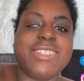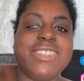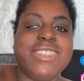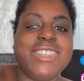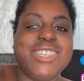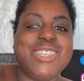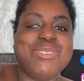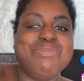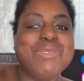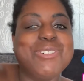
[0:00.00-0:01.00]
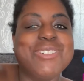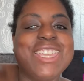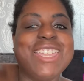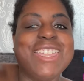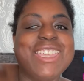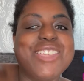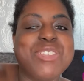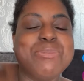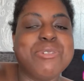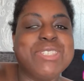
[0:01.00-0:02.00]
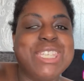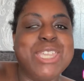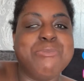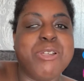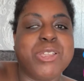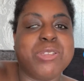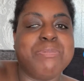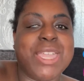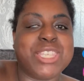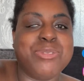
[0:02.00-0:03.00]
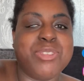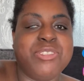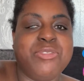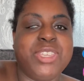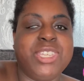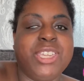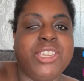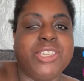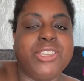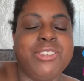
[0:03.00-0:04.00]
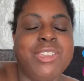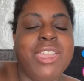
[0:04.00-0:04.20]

Good morning, everybody. Welcome back to another video.